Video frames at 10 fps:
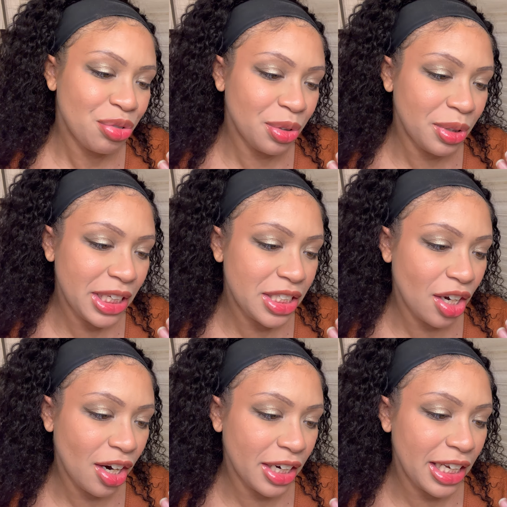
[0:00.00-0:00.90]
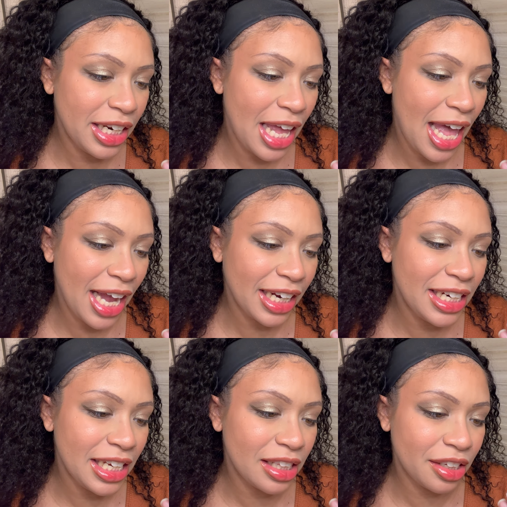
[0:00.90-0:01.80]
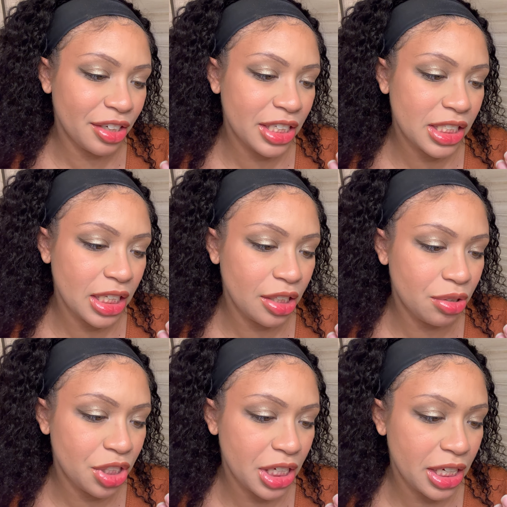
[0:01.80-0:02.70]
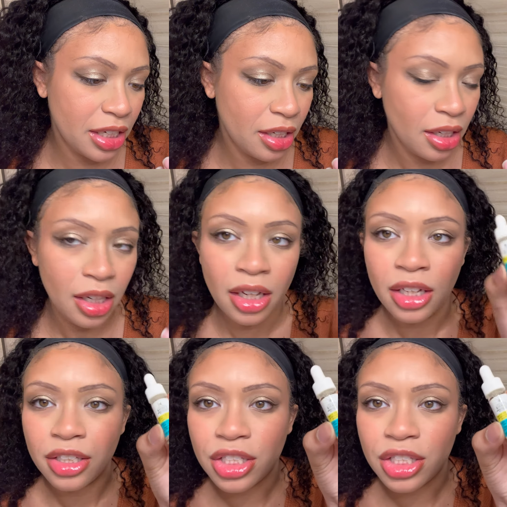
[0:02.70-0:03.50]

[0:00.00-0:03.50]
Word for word: Truly Targeted Acne Clearing Solution.